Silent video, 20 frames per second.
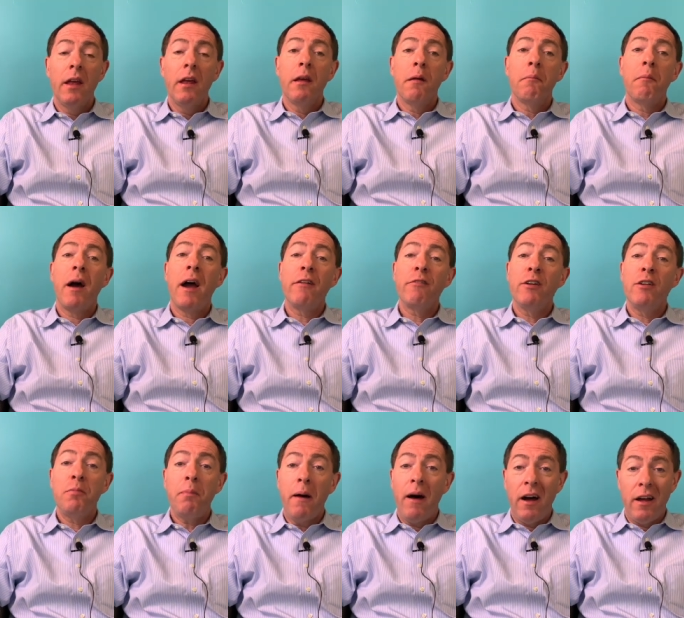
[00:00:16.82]
My
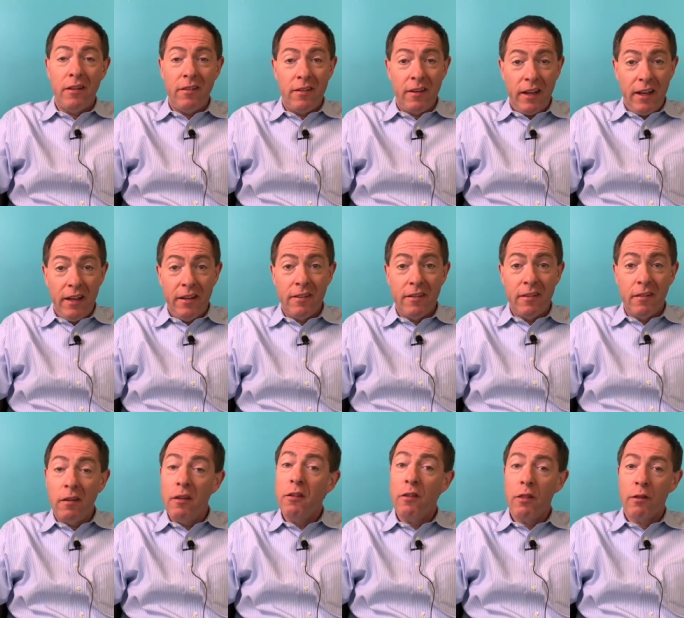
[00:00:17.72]
response is
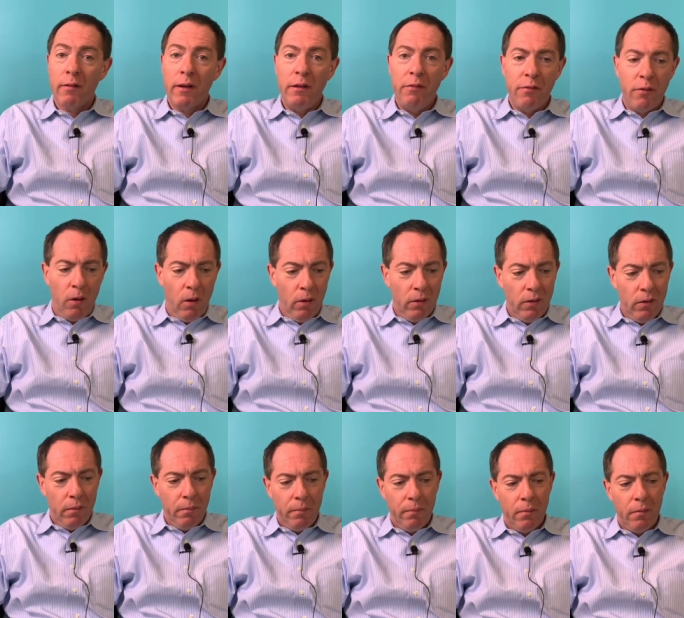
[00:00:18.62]
threefold.
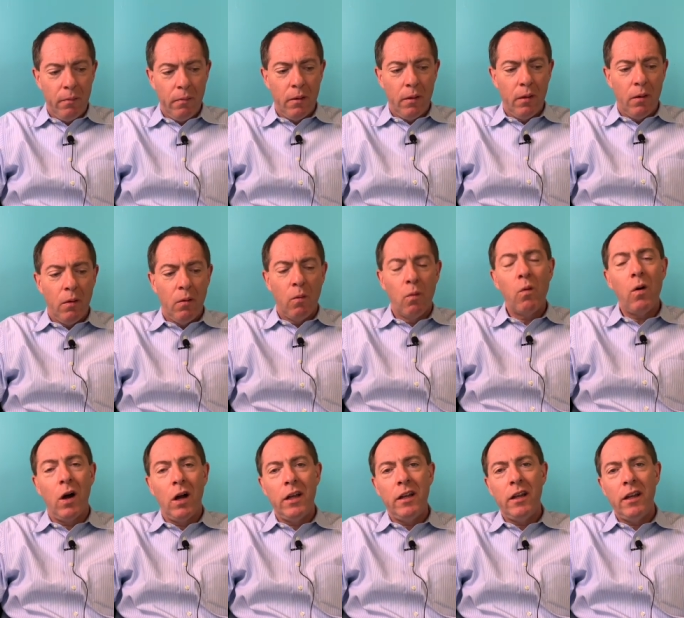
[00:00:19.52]

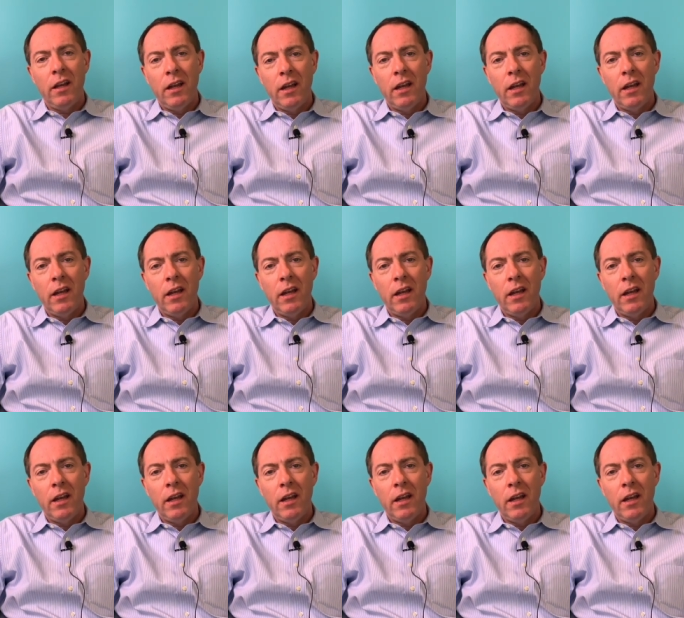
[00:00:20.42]
One,